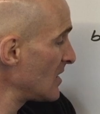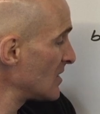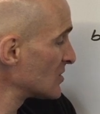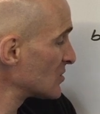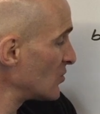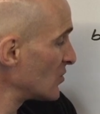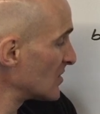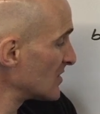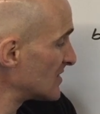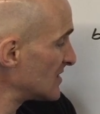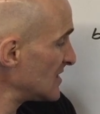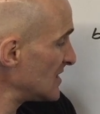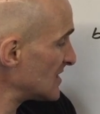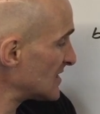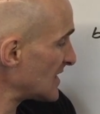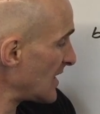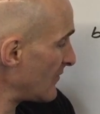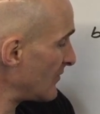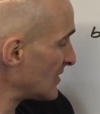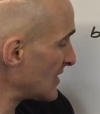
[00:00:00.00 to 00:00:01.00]
So you can see
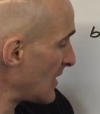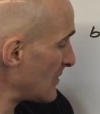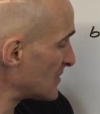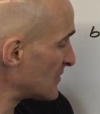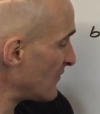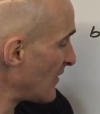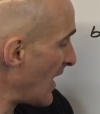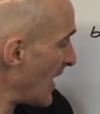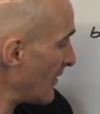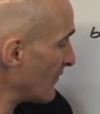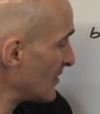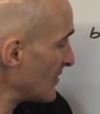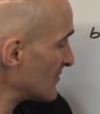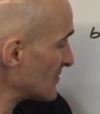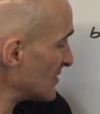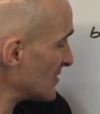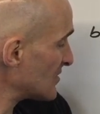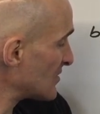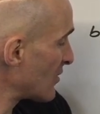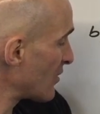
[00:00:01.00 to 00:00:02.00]
7 times 5
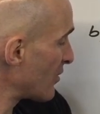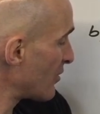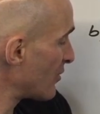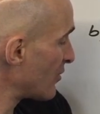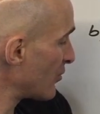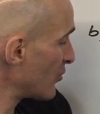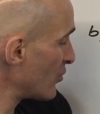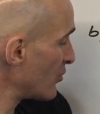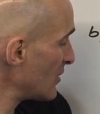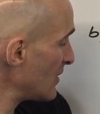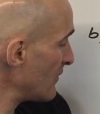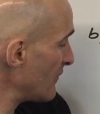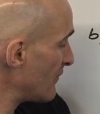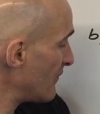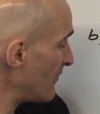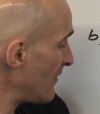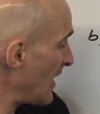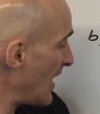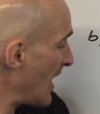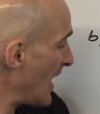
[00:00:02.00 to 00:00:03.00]
gives us
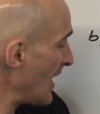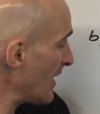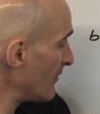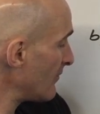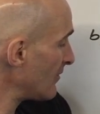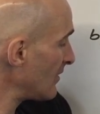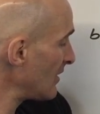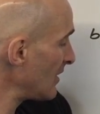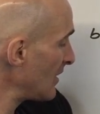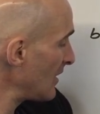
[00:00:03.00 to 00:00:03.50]
35.